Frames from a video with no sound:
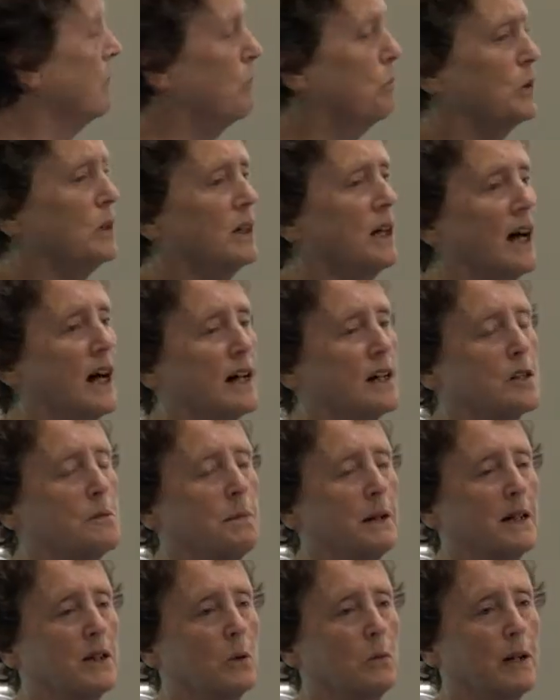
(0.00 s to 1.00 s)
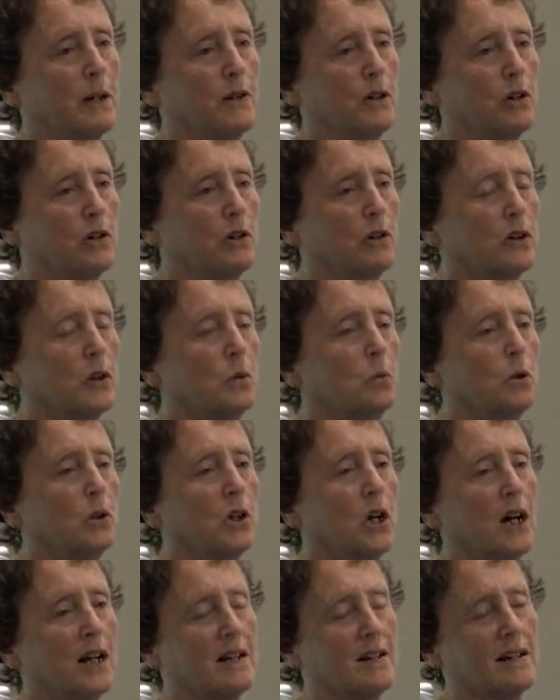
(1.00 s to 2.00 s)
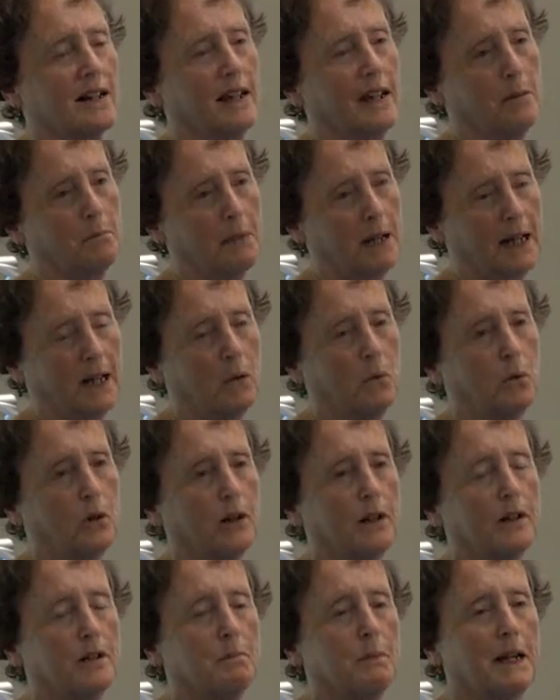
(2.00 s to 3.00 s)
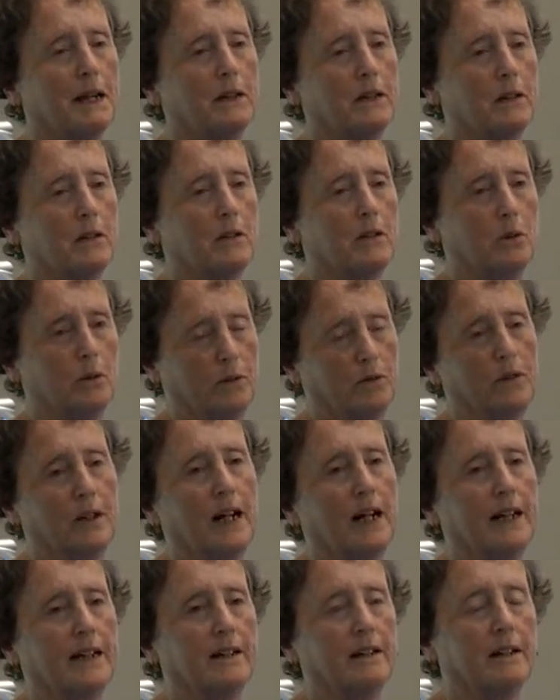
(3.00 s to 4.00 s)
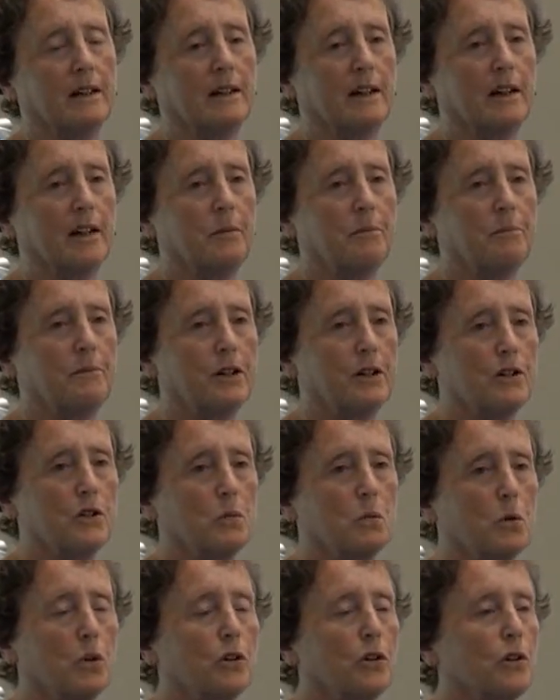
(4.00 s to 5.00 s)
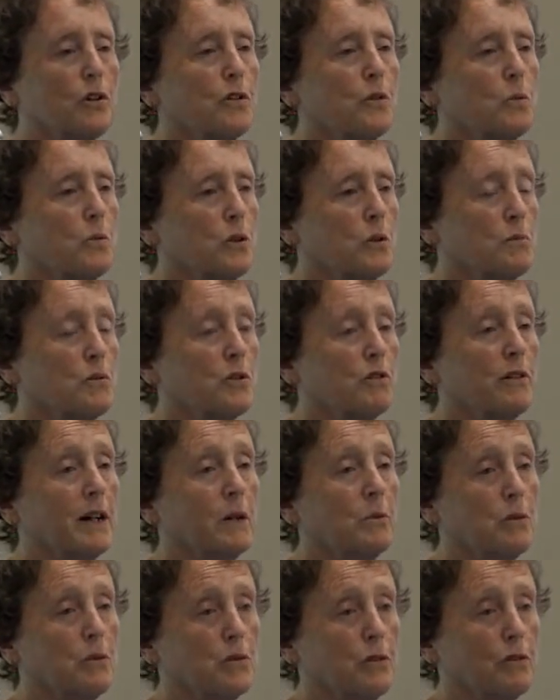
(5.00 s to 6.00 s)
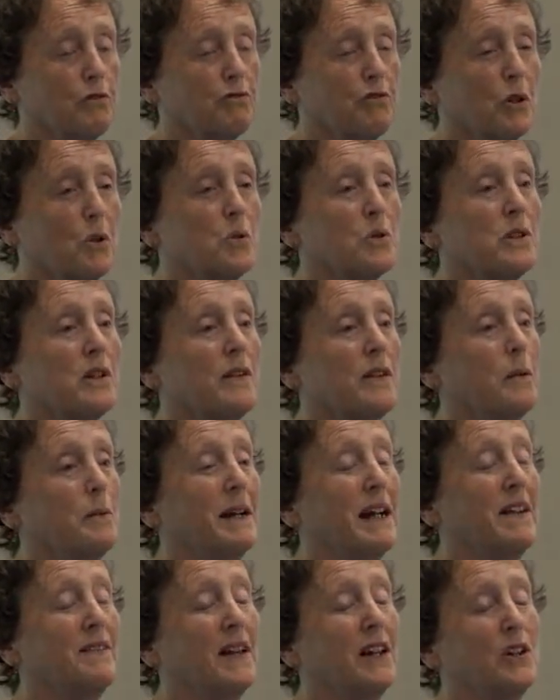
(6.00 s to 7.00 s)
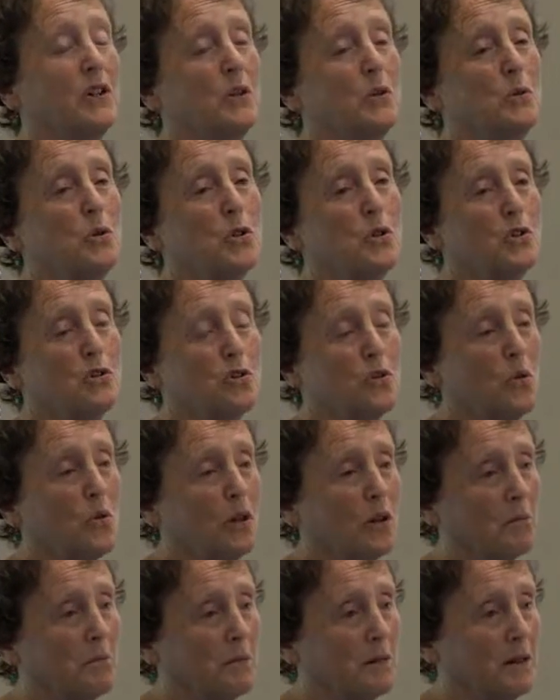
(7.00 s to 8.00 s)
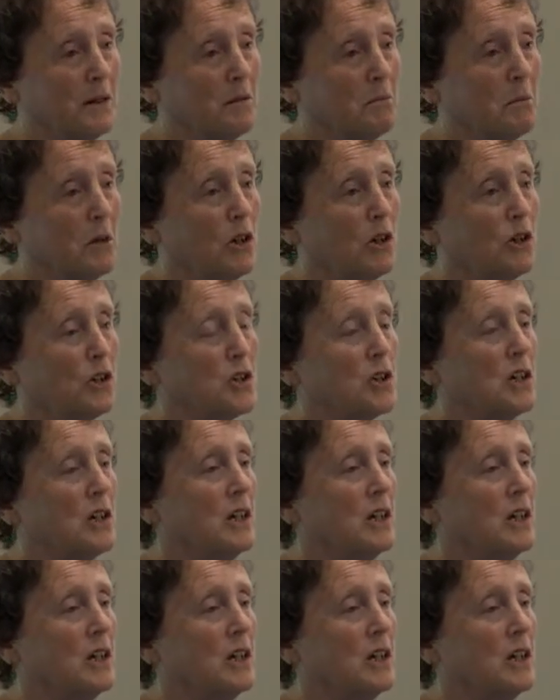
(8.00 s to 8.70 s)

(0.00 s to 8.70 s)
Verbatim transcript: woodcocks, by the way, the early woodcocks that came back were expected to have died. Um, just weren't earthworms, the ground was still frozen, and then we had that huge storm in March.